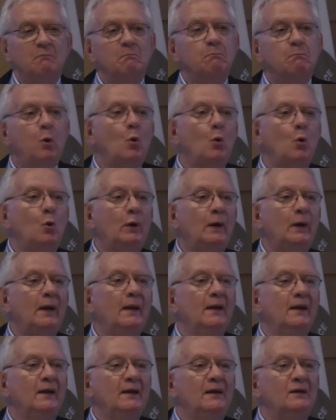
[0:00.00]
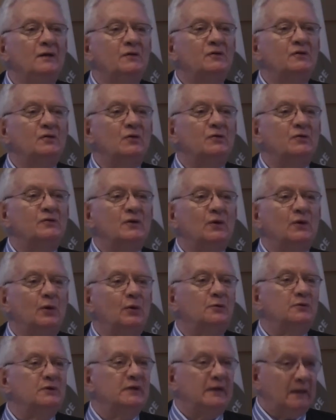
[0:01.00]
pôle
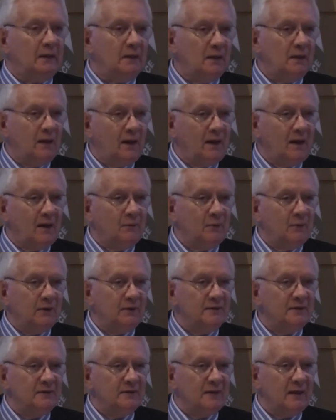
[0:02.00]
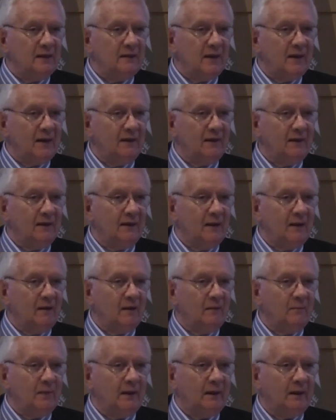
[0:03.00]
sociologique. How would you say that in
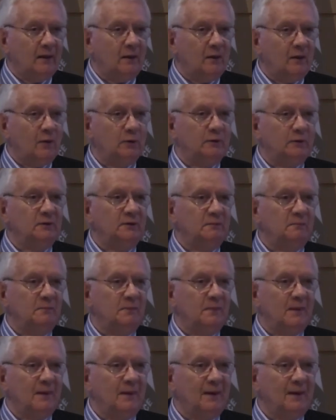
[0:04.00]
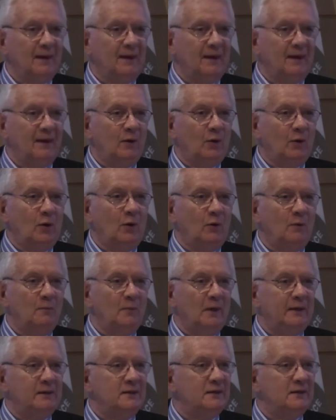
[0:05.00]
Arabic? El-Qutb,
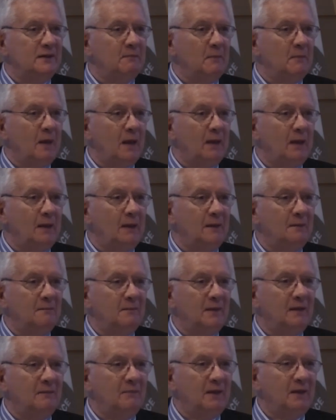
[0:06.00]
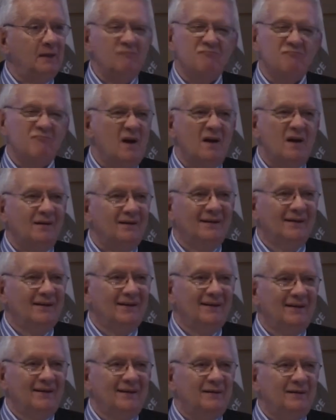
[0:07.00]
el-Ulum al-Ijtimaiya, maybe? No,
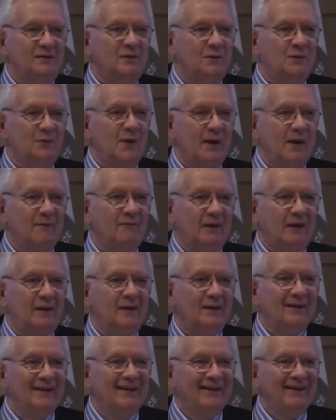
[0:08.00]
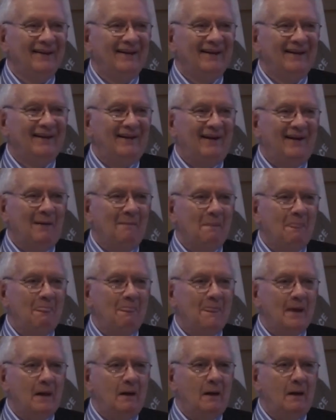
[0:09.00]
it's too heavy.
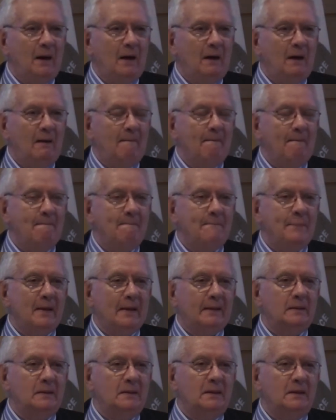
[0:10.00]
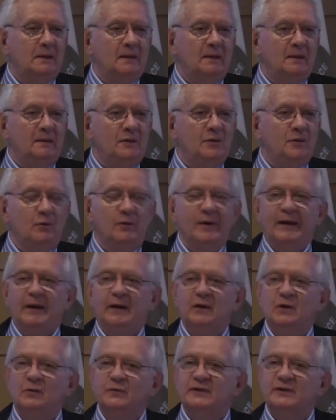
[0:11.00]
But you're in a
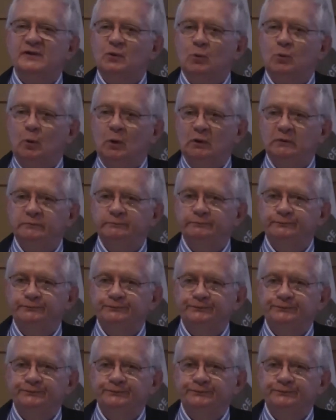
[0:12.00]
new school,